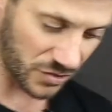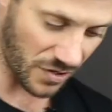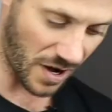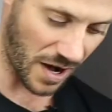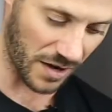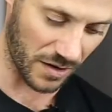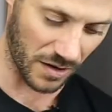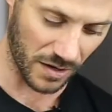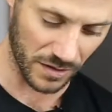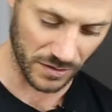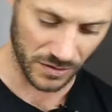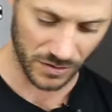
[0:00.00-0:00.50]
try
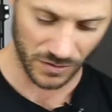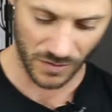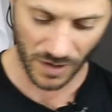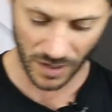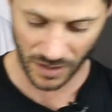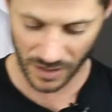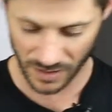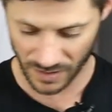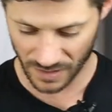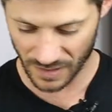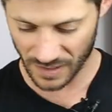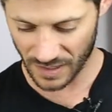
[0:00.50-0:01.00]
it on so I
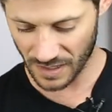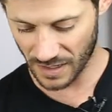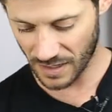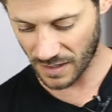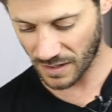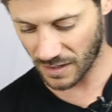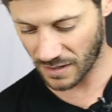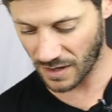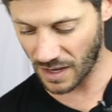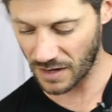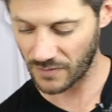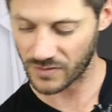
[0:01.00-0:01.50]
can
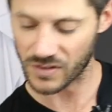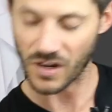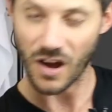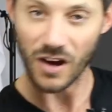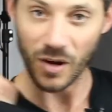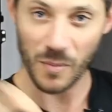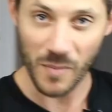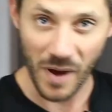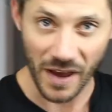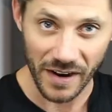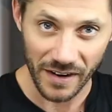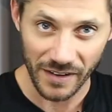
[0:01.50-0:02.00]
kind of
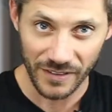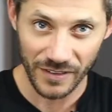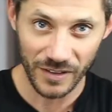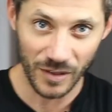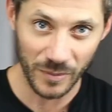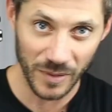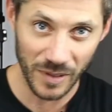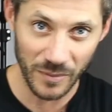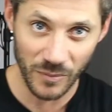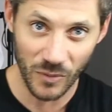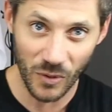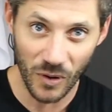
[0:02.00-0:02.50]
talk about it a little
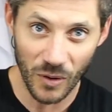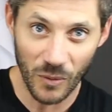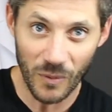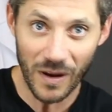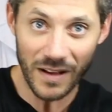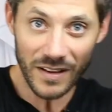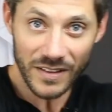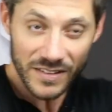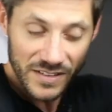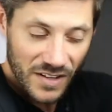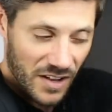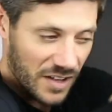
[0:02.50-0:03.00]
bit more
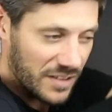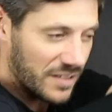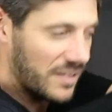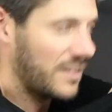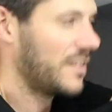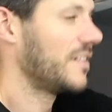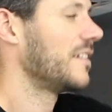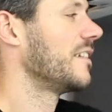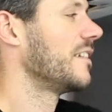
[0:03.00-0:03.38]
while it's on.